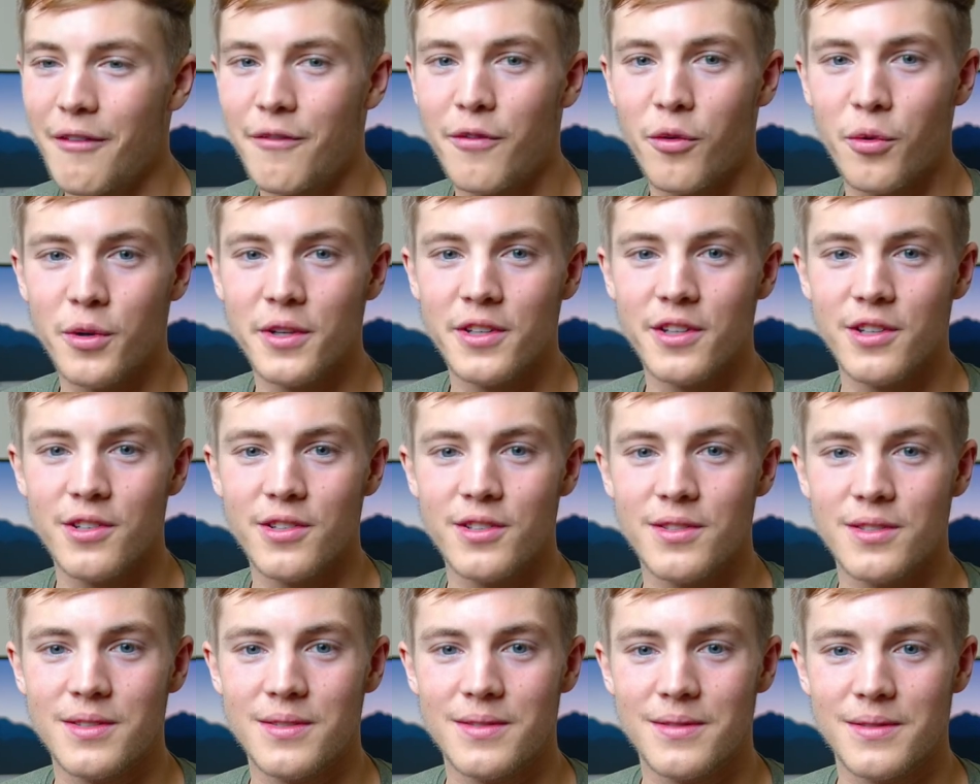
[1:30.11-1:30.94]
4
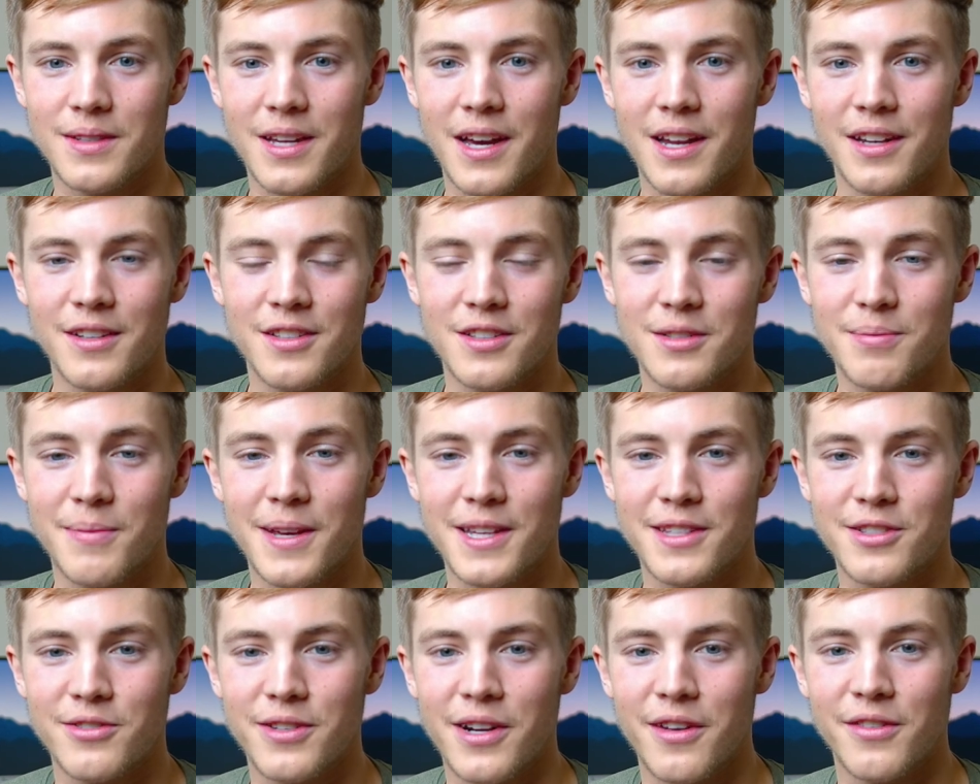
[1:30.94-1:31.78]
dudes kind of just
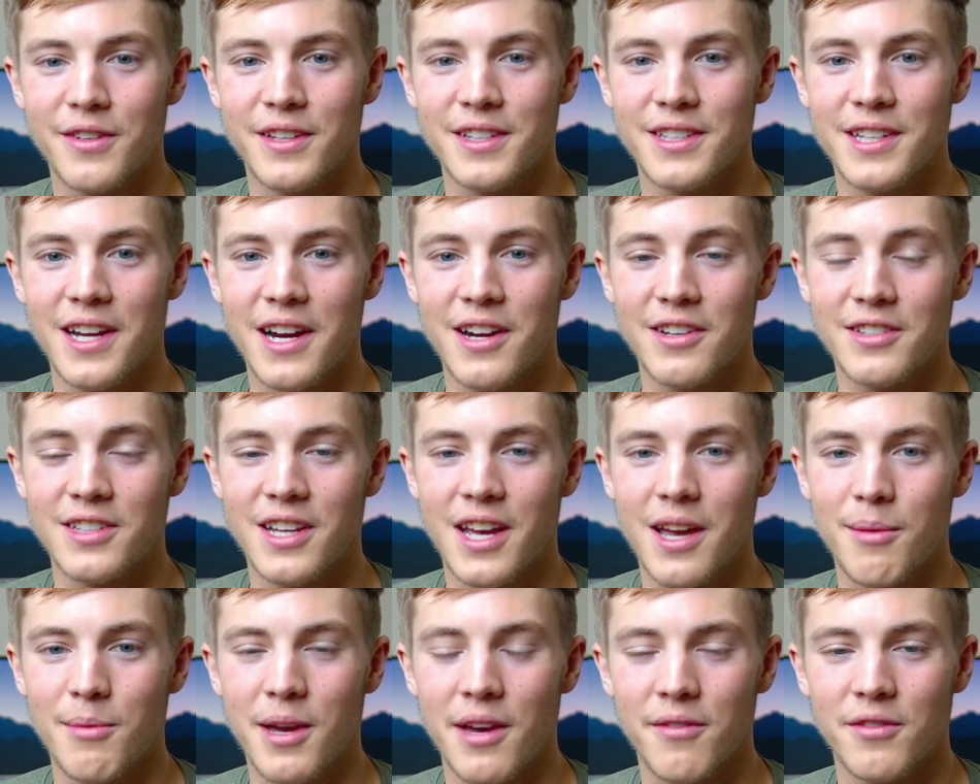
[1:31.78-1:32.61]
messing around the entire
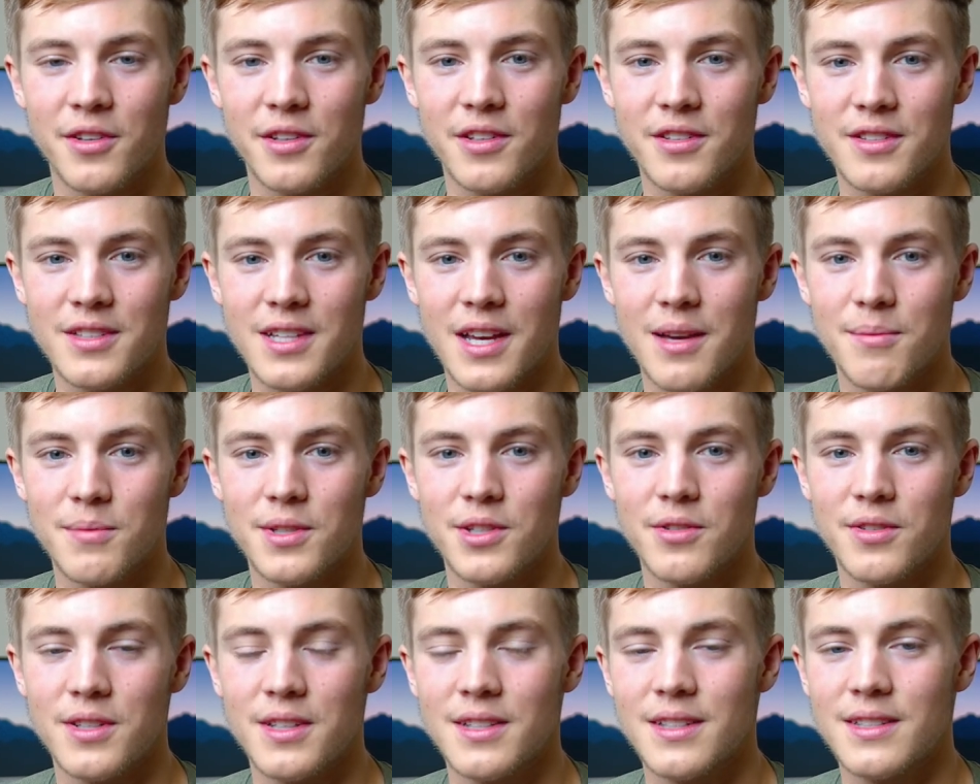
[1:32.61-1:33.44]
time, having a good time
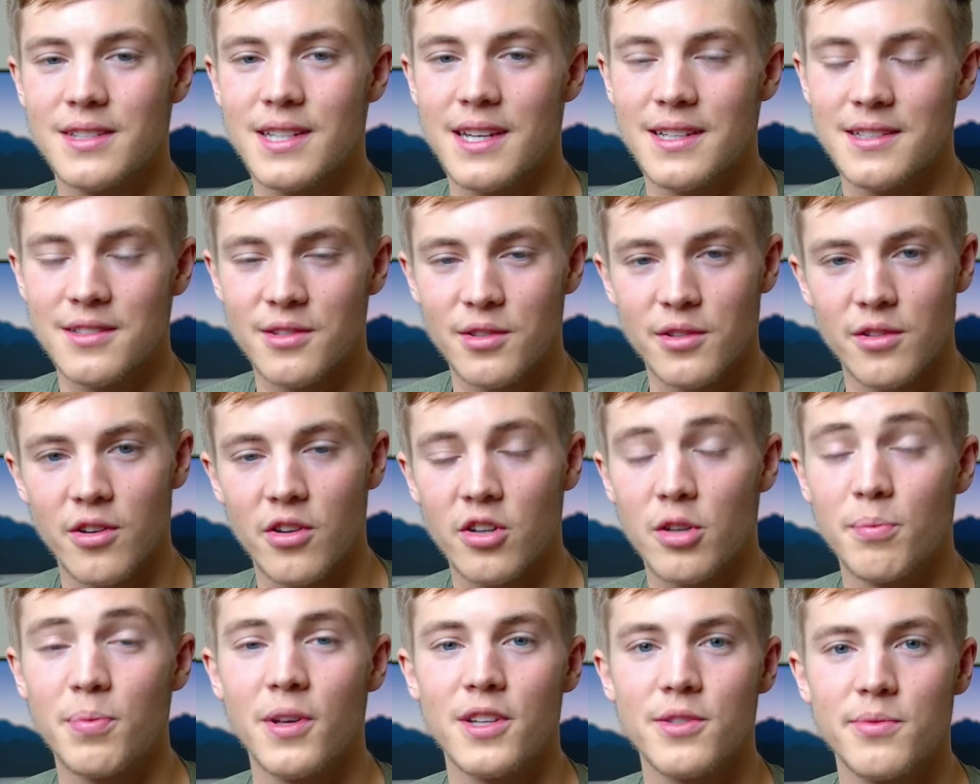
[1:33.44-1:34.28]
doing it. It takes a little
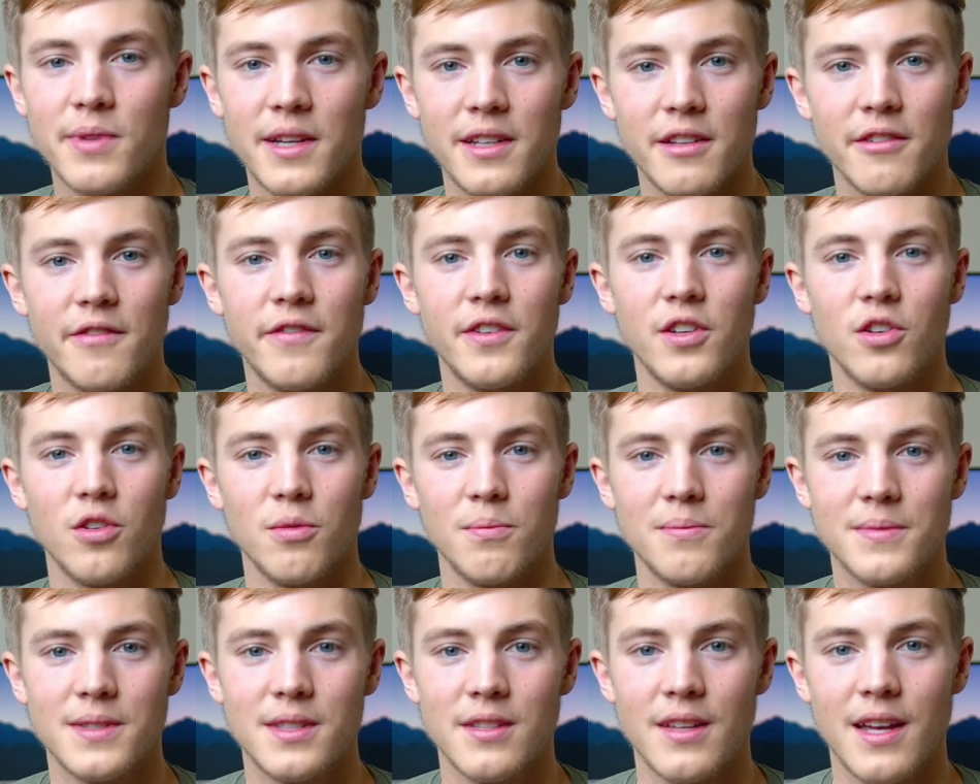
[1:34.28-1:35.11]
longer. Plus we had to
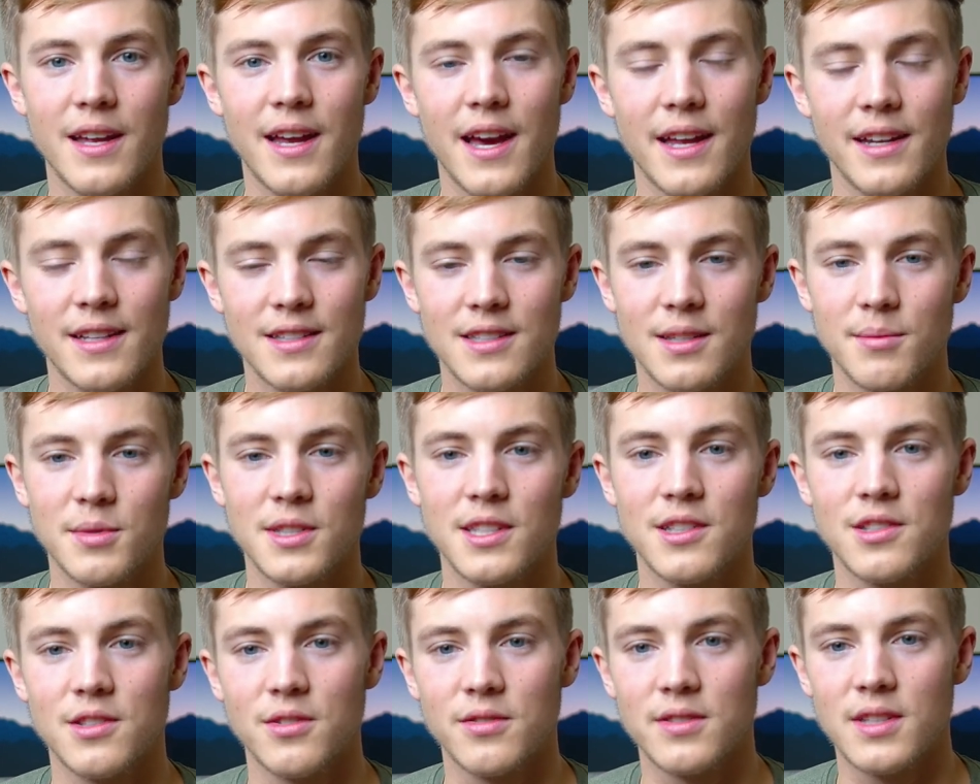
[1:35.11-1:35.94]
film, so that added some
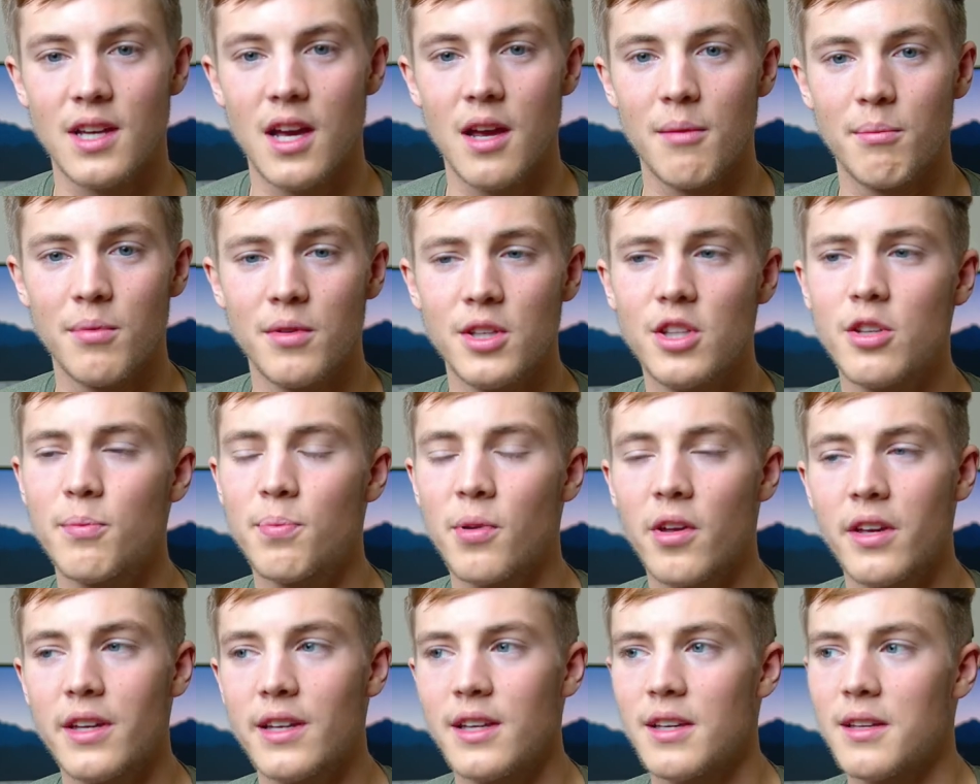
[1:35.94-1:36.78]
additional time, but you
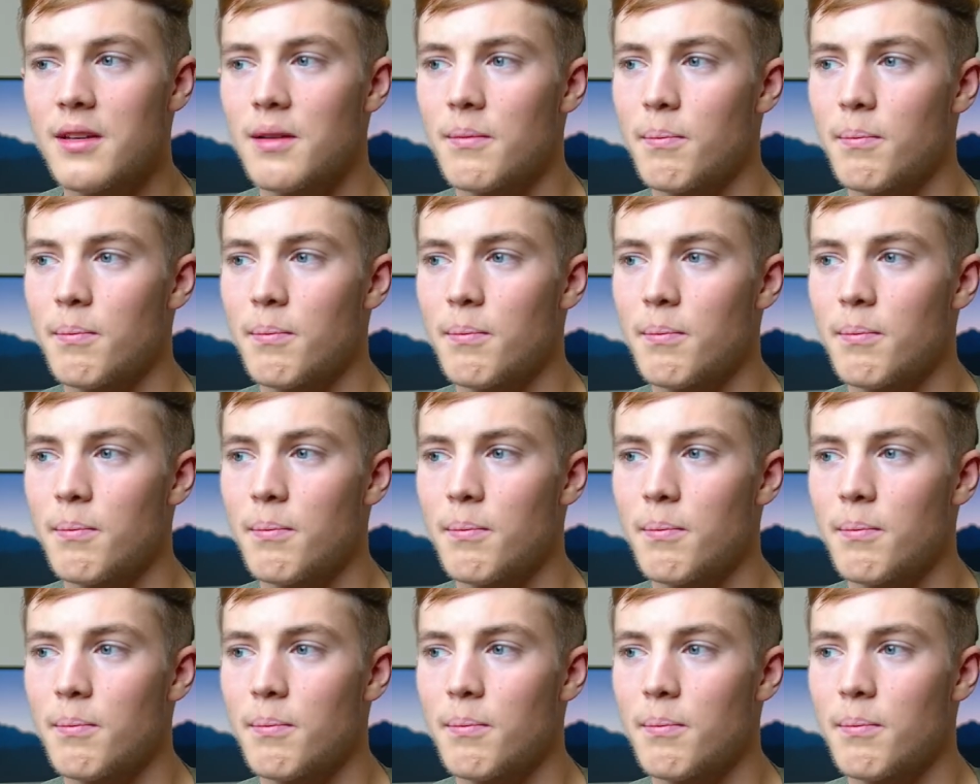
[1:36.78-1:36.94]
could probably get